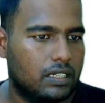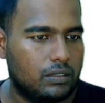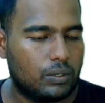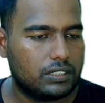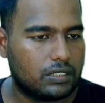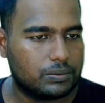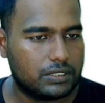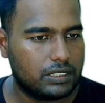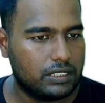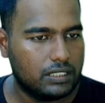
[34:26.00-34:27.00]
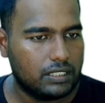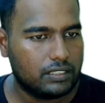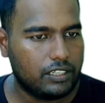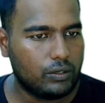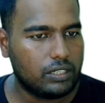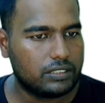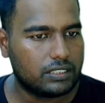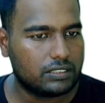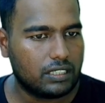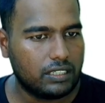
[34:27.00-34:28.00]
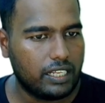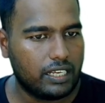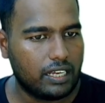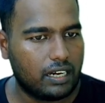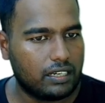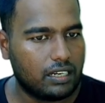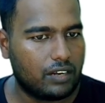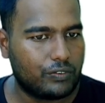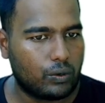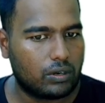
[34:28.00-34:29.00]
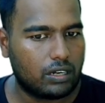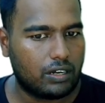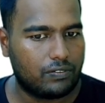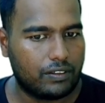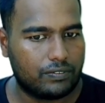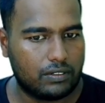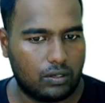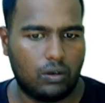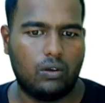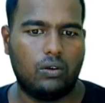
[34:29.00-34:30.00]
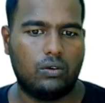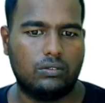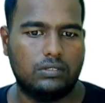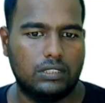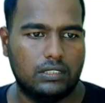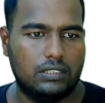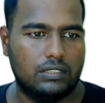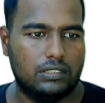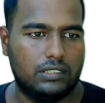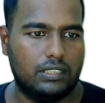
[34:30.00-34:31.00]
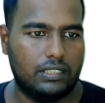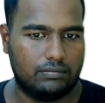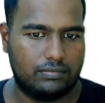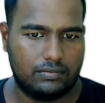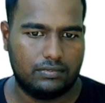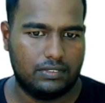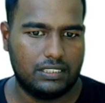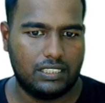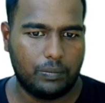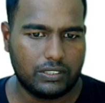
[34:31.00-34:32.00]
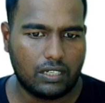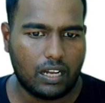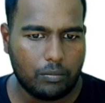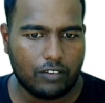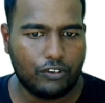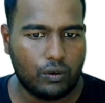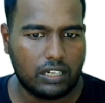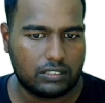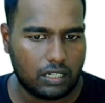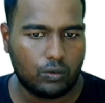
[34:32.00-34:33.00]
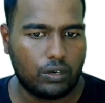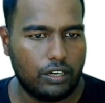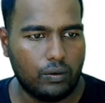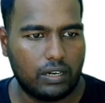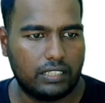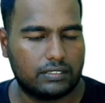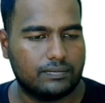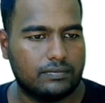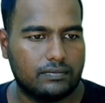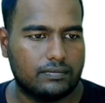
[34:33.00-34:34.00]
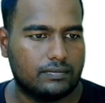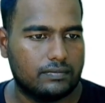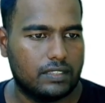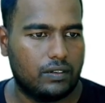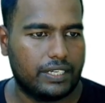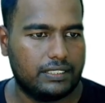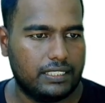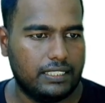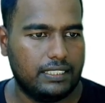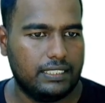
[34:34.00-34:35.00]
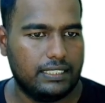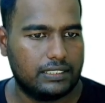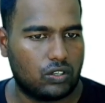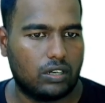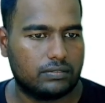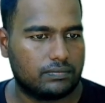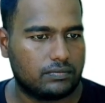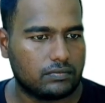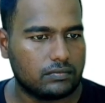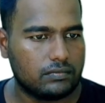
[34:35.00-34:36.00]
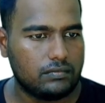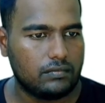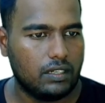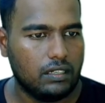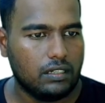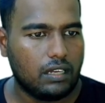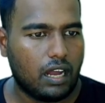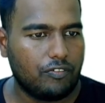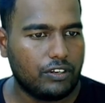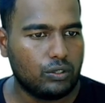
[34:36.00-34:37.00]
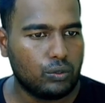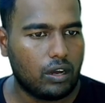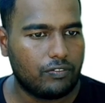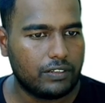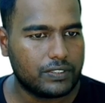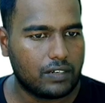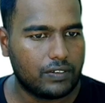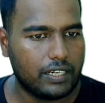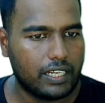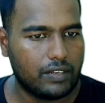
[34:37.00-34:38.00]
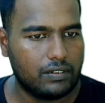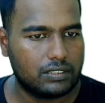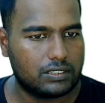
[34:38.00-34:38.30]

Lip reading: What is option C? The nucleus does not decay until after 1.5 half-life. No. Uh, This depends on number of nucleus, not one nucleus. Okay, C is wrong. After 2 half-lives, alpha decay will